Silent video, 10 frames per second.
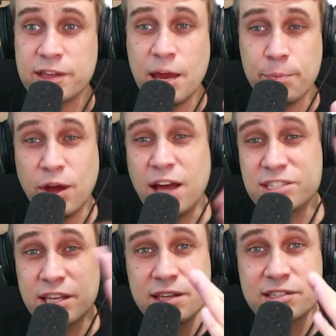that. But I
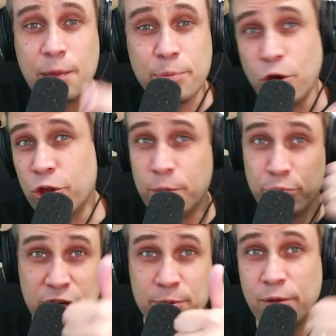set this up on the
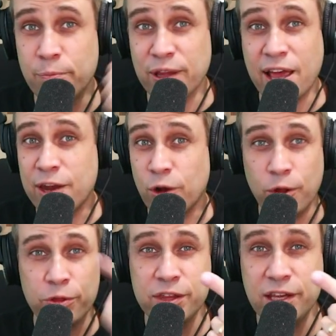premium plan,
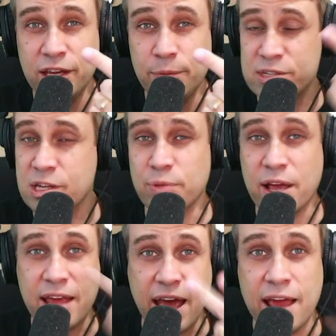on the business
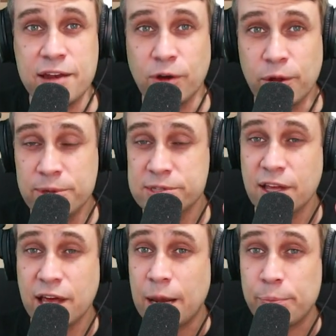plan, and on the
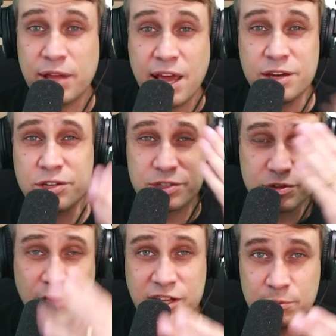startup plan, and just
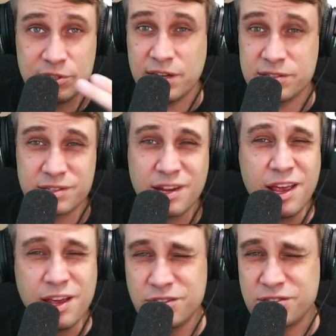run some tests
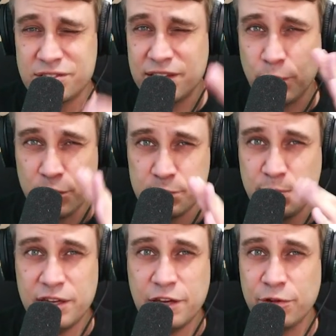just to see what the
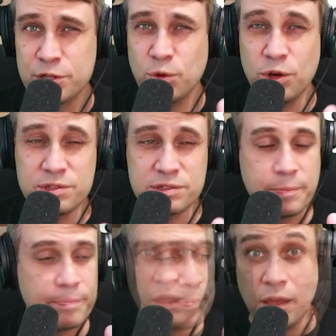speed difference was.
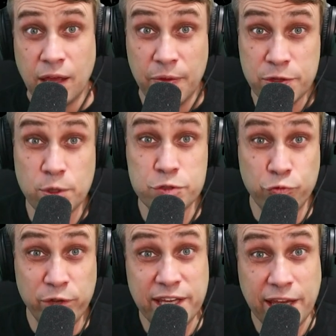This was
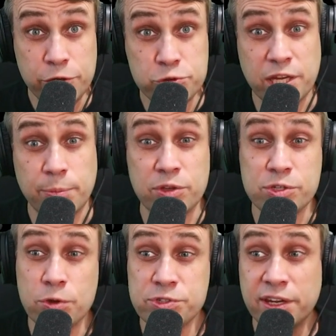really interesting because
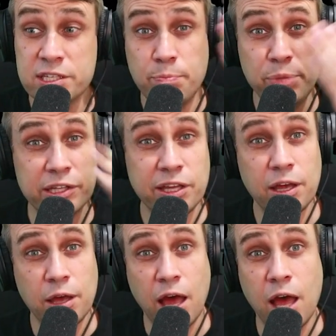hosting as
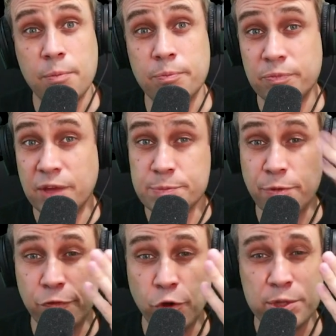builder, its
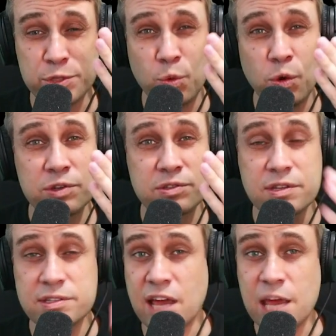performance was the
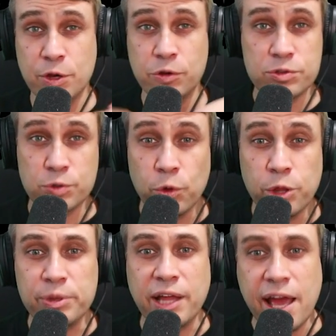same across all the
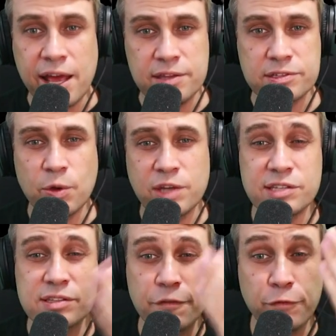plans. So I
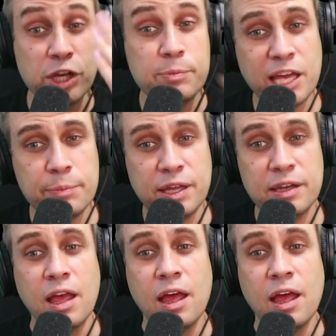tested a 40 megabyte